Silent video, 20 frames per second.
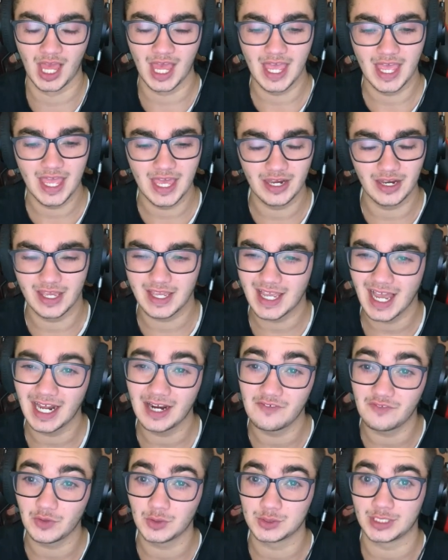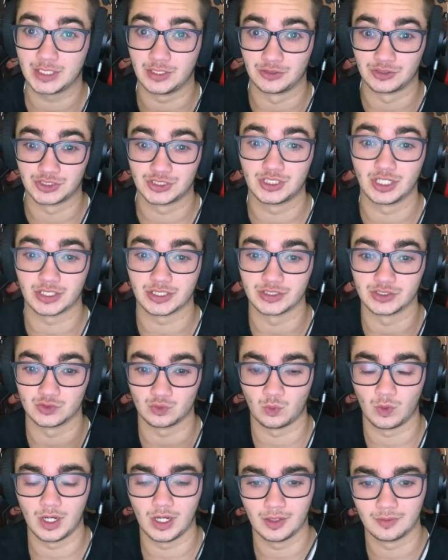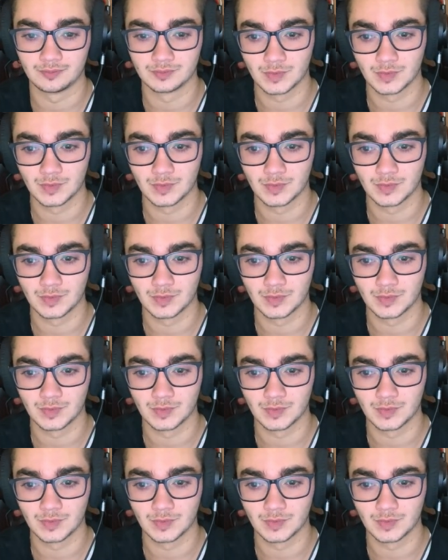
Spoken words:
It kind of feels like you're stuck as well.